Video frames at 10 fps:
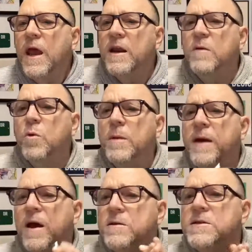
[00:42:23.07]
And what
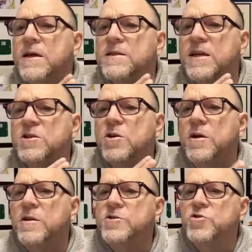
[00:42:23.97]
about
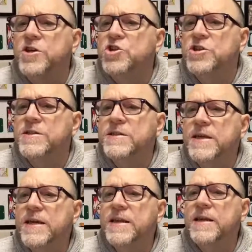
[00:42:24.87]
technical illustrations
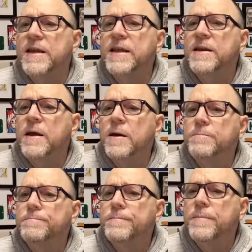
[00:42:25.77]
in
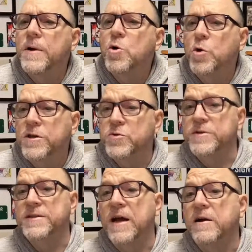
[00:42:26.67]
according to
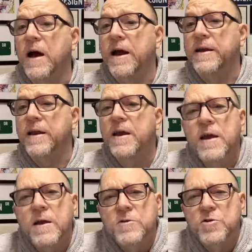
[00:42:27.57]
a style guide?
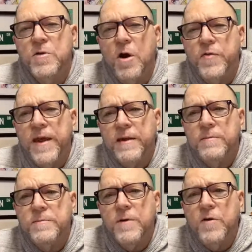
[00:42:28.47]
Are
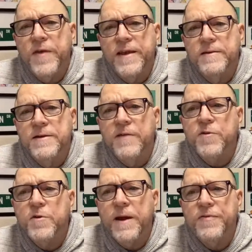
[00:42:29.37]
they
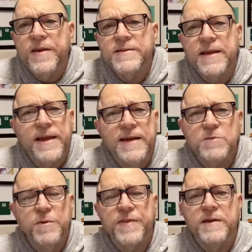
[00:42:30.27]
governed by things like
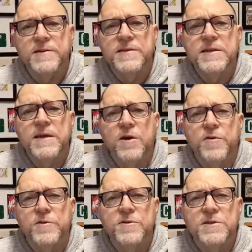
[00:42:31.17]
S1000D? Are
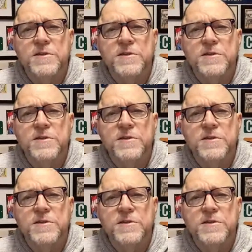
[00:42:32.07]
there